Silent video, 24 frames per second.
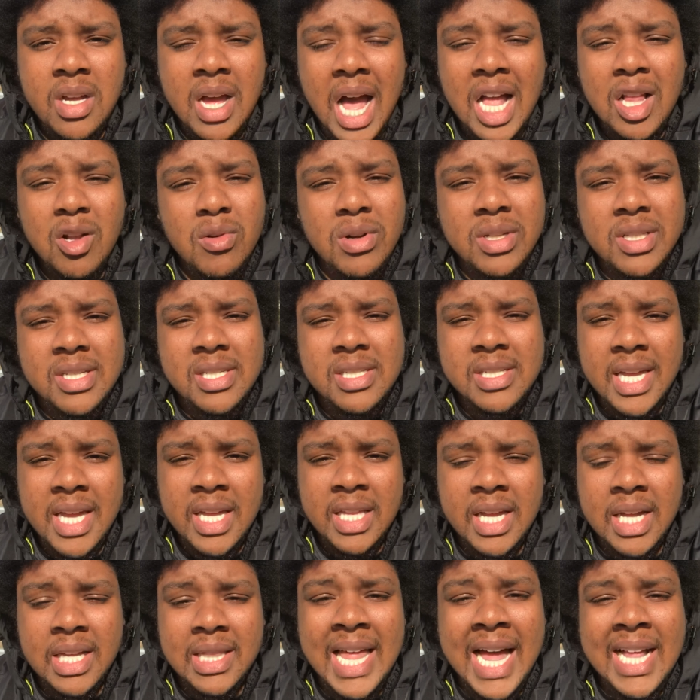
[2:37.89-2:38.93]
I don't
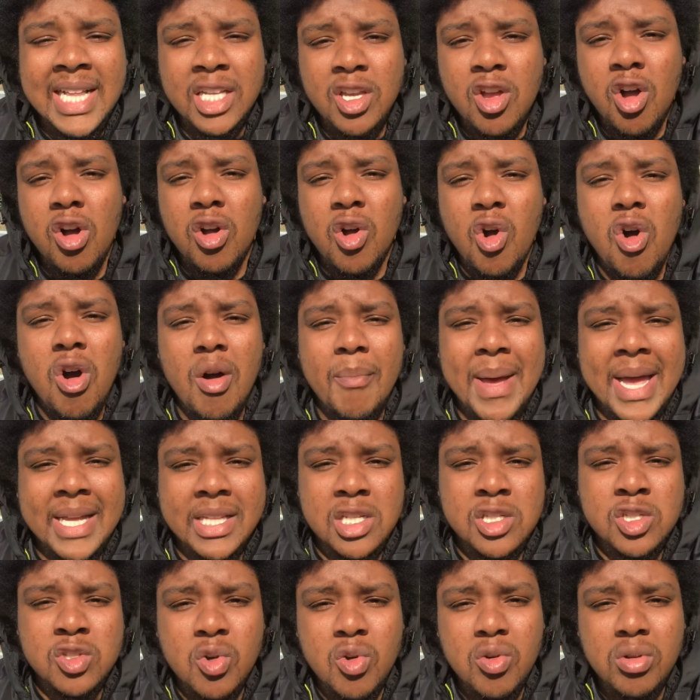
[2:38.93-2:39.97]
understand it. A lot of y'all going back
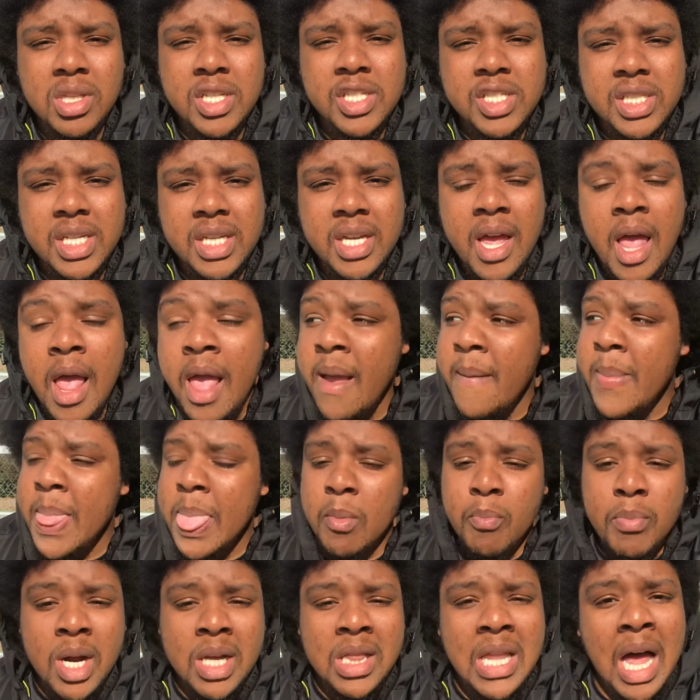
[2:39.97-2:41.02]
to school and shit,
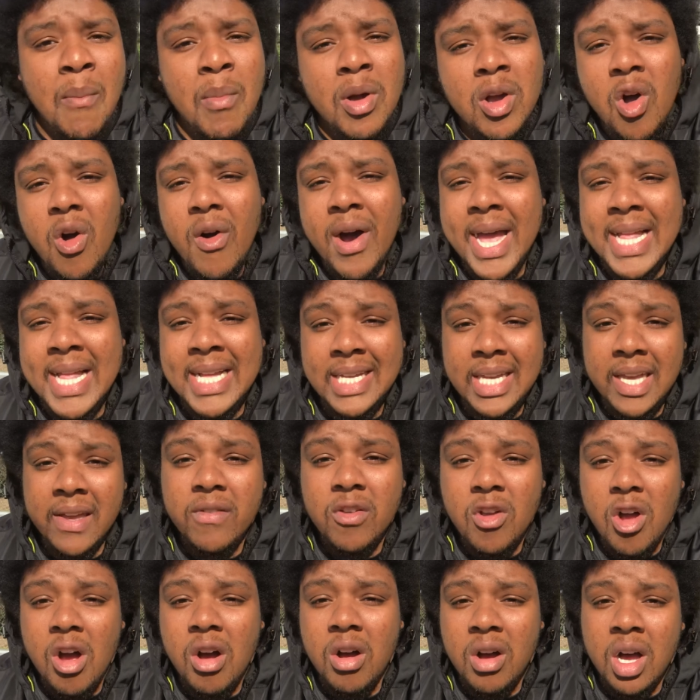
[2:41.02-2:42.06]
bruh. I'm gonna go ahead
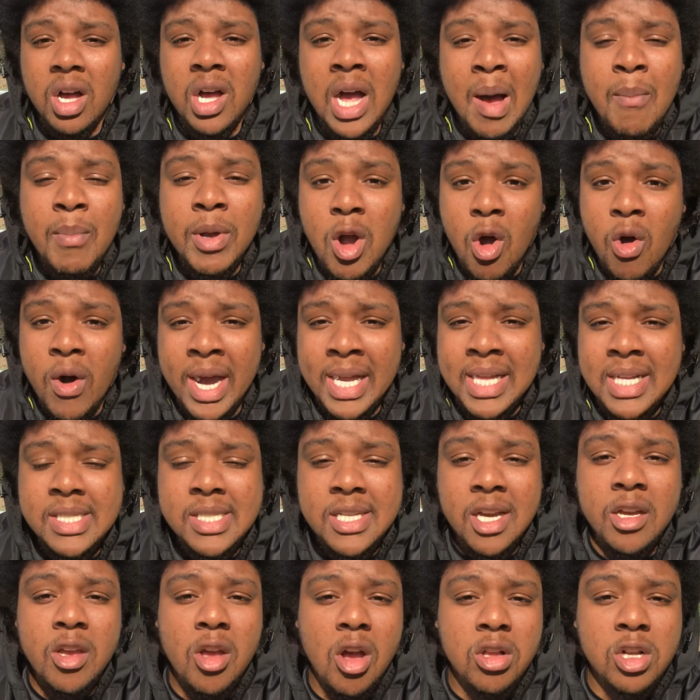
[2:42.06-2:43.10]
and
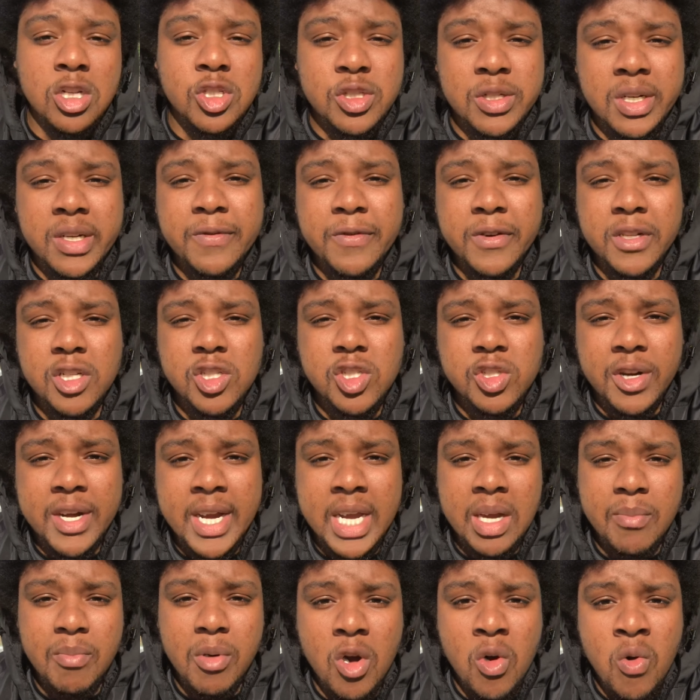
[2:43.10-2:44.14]
tell y'all the trick for the
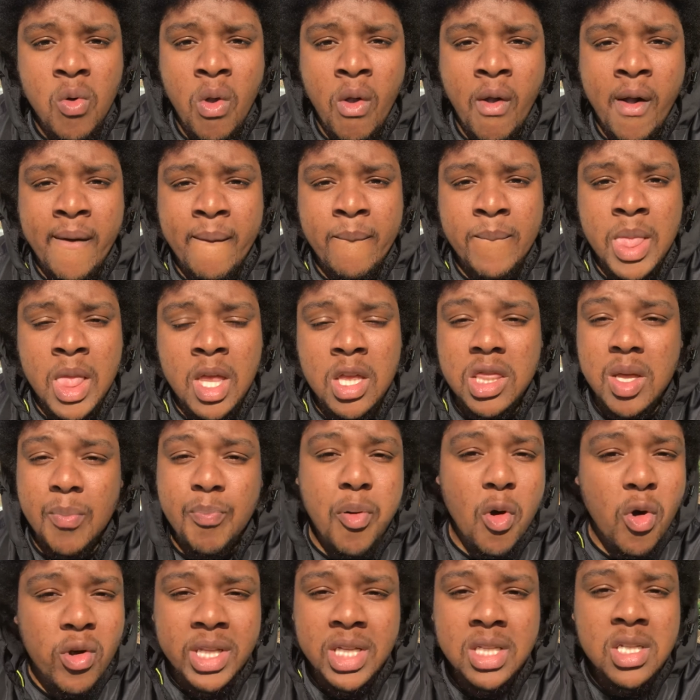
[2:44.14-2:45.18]
trade, bro. The
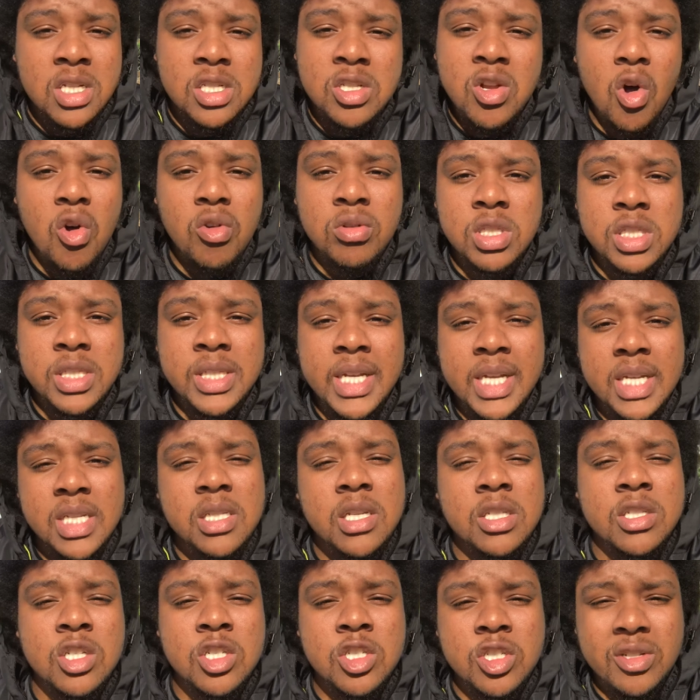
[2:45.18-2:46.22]
point of this whole shit is
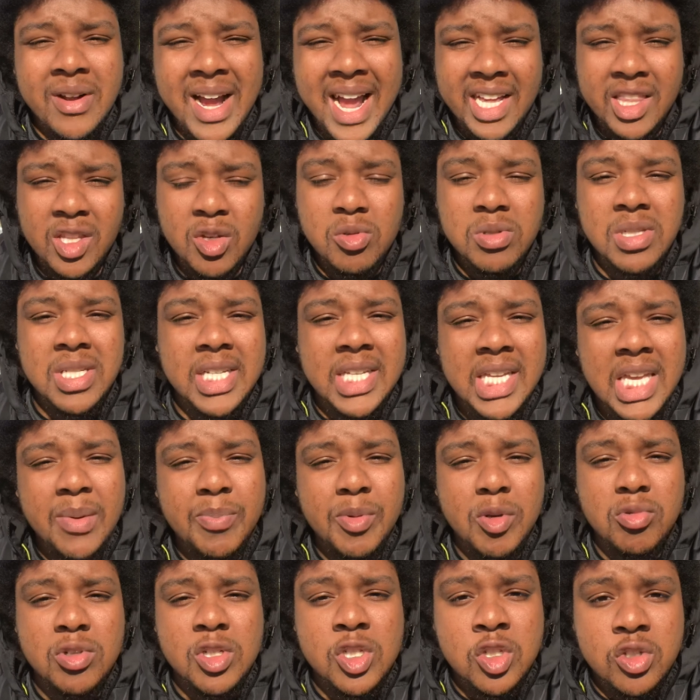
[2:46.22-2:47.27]
to distract you, is to
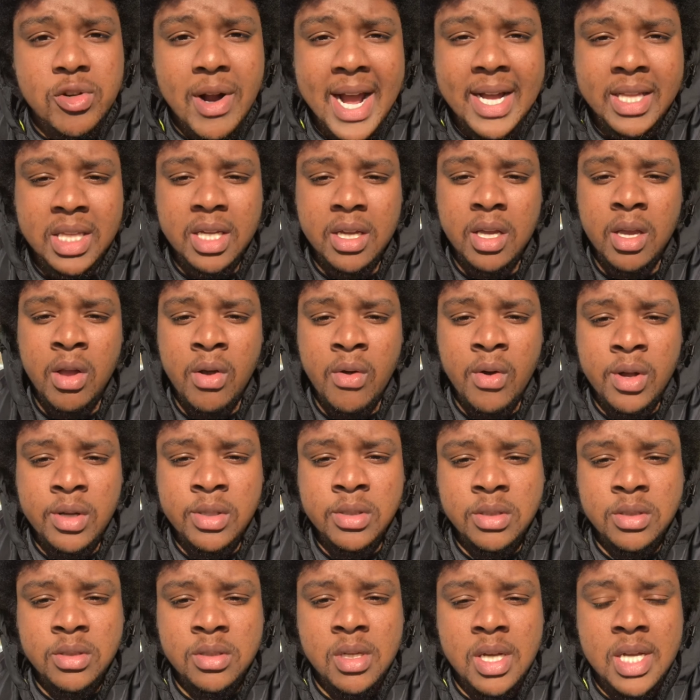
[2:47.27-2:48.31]
keep you distracted,
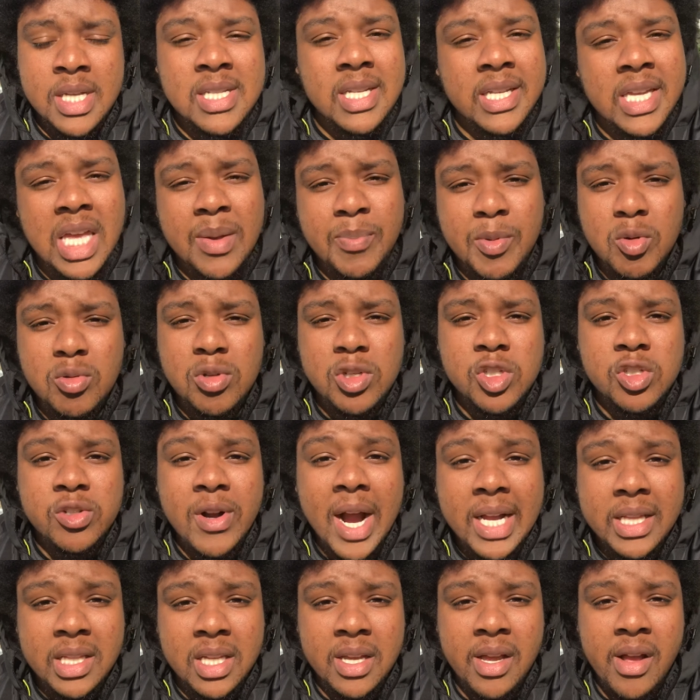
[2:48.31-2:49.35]
is to keep you
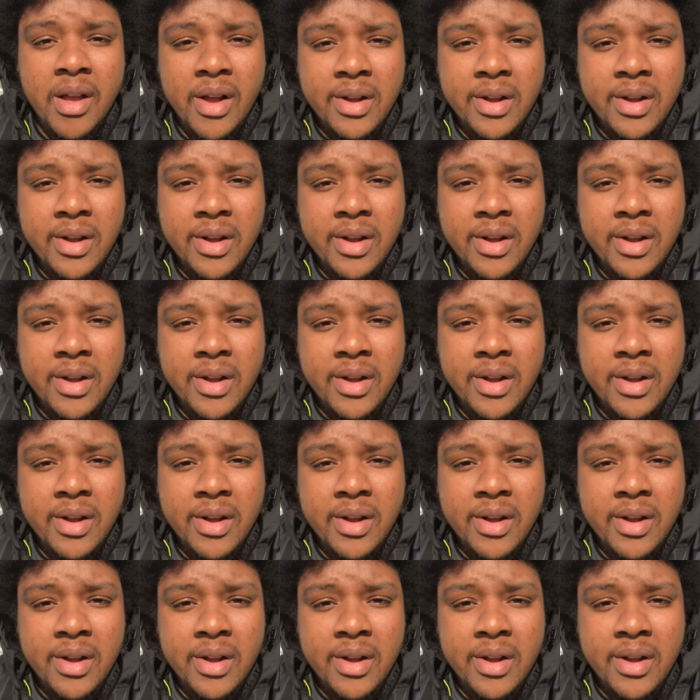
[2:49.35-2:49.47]
distracted.